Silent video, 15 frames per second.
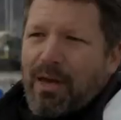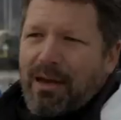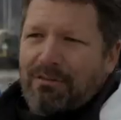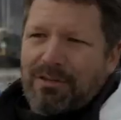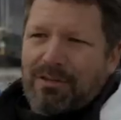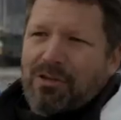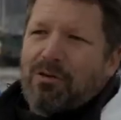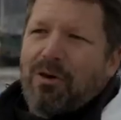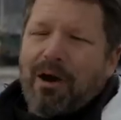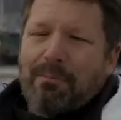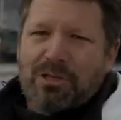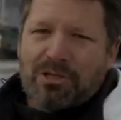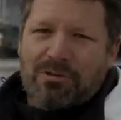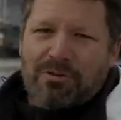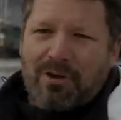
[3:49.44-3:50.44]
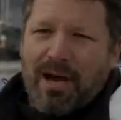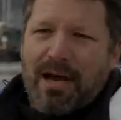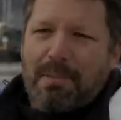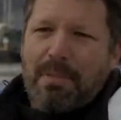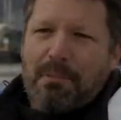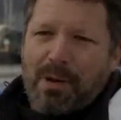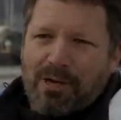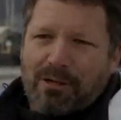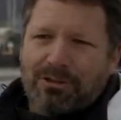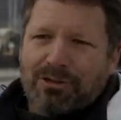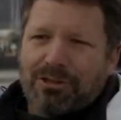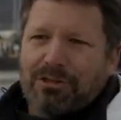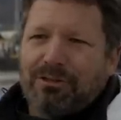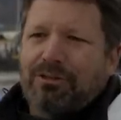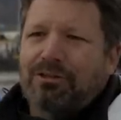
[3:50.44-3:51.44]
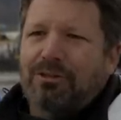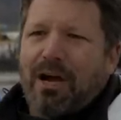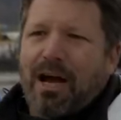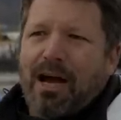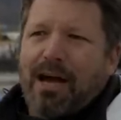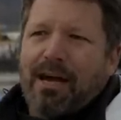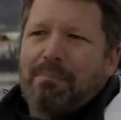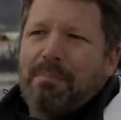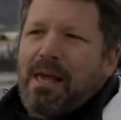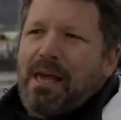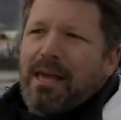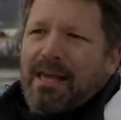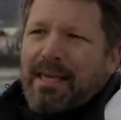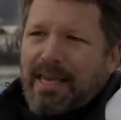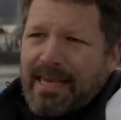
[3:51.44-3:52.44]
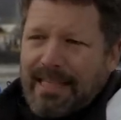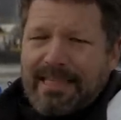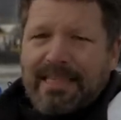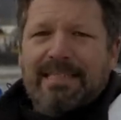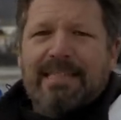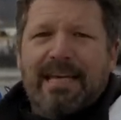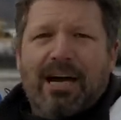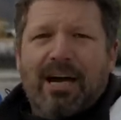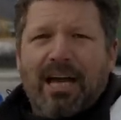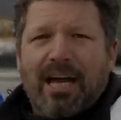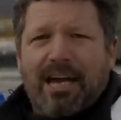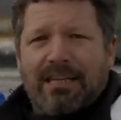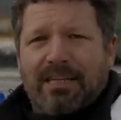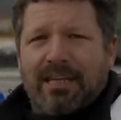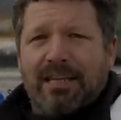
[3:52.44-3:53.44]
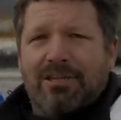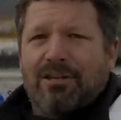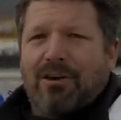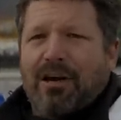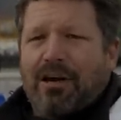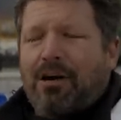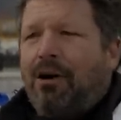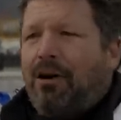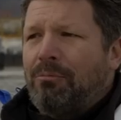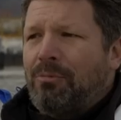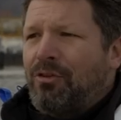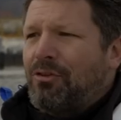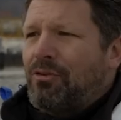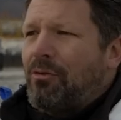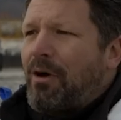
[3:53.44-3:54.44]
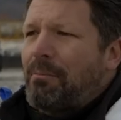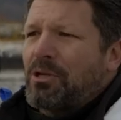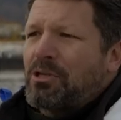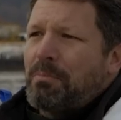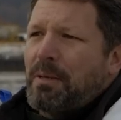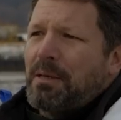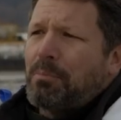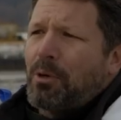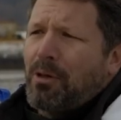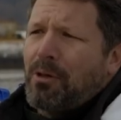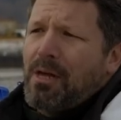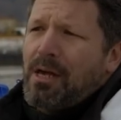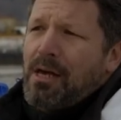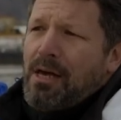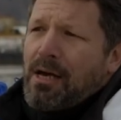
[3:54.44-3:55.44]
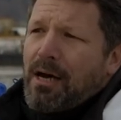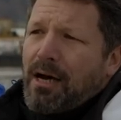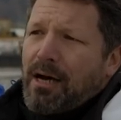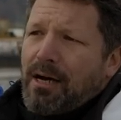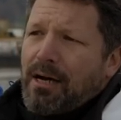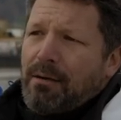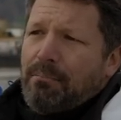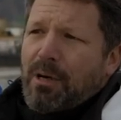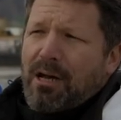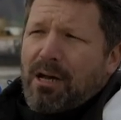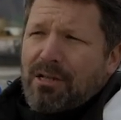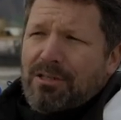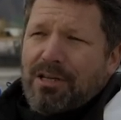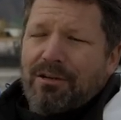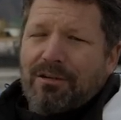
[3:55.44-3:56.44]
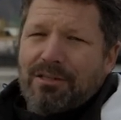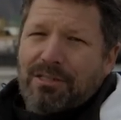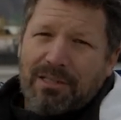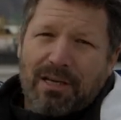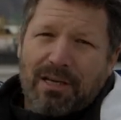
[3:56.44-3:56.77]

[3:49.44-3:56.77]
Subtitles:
We have the Suquamish tribe, Muckleshoot tribe in this area, and the historic home of the Duwamish people. But also,